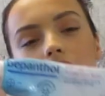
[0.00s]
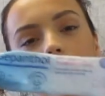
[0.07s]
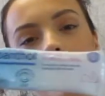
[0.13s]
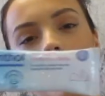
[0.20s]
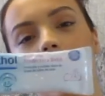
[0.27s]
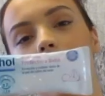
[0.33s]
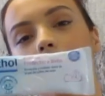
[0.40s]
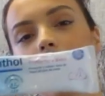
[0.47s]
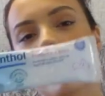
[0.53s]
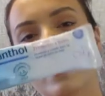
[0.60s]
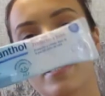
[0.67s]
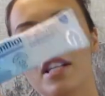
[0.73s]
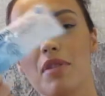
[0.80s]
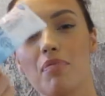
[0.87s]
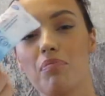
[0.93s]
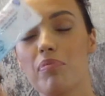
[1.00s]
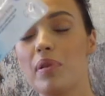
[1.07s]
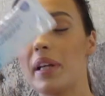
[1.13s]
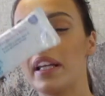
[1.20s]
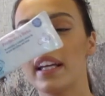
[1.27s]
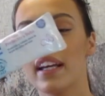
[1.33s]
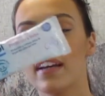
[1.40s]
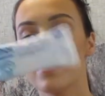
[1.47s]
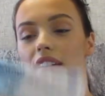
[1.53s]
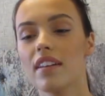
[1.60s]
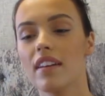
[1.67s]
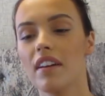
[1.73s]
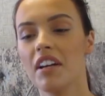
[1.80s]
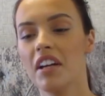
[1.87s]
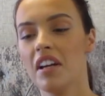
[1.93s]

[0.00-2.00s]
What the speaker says: cream is brilliant.